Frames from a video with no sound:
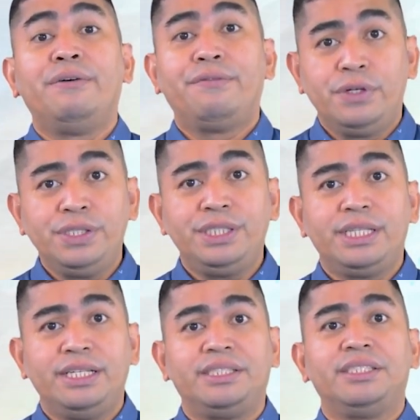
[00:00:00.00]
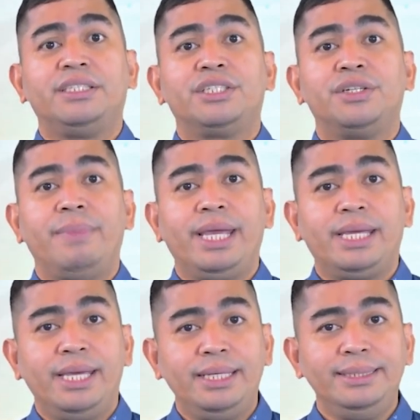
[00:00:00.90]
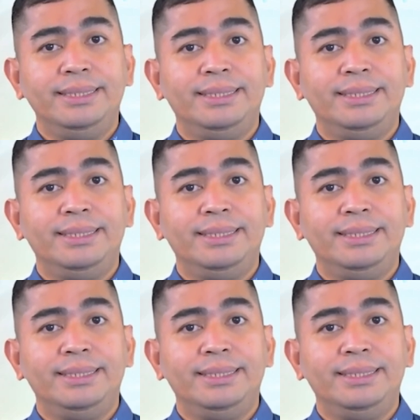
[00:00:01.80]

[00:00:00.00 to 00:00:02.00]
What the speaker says: First is decision making,